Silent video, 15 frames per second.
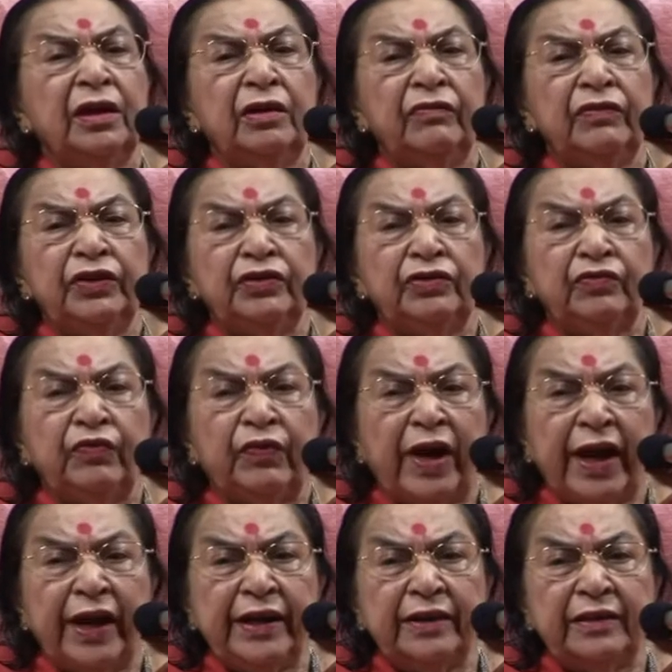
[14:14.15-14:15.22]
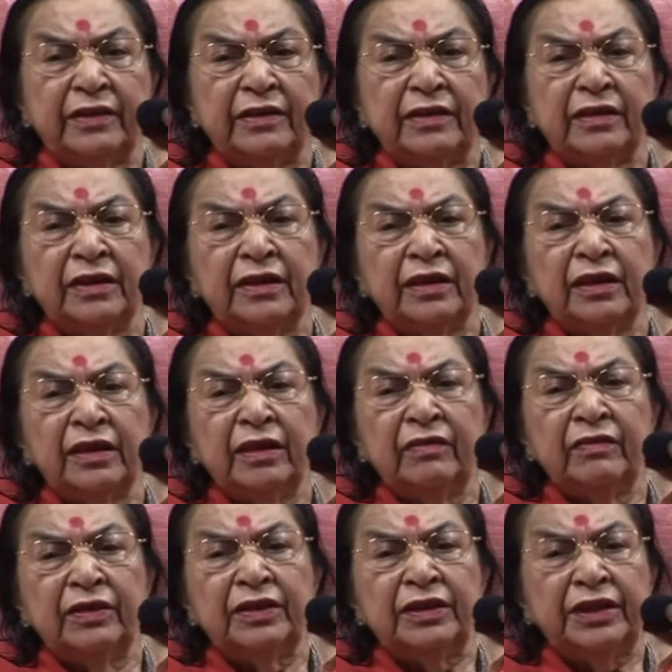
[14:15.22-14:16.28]
which fights,
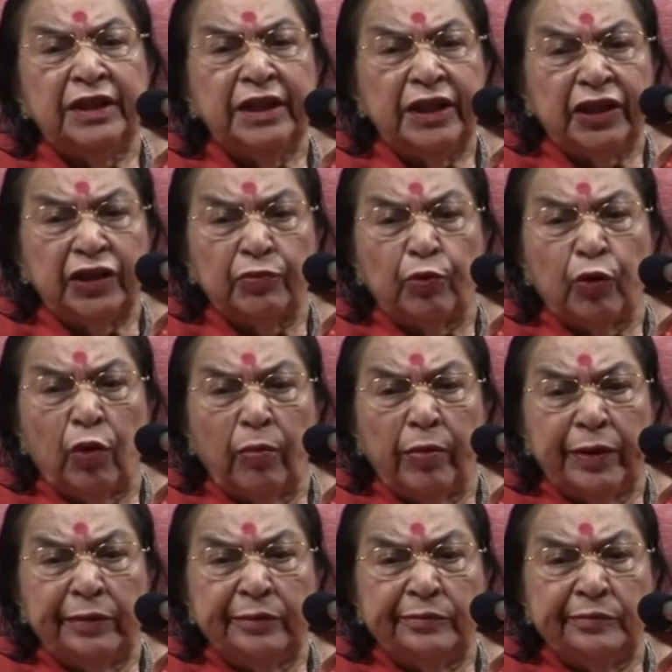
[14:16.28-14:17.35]
which creates problem.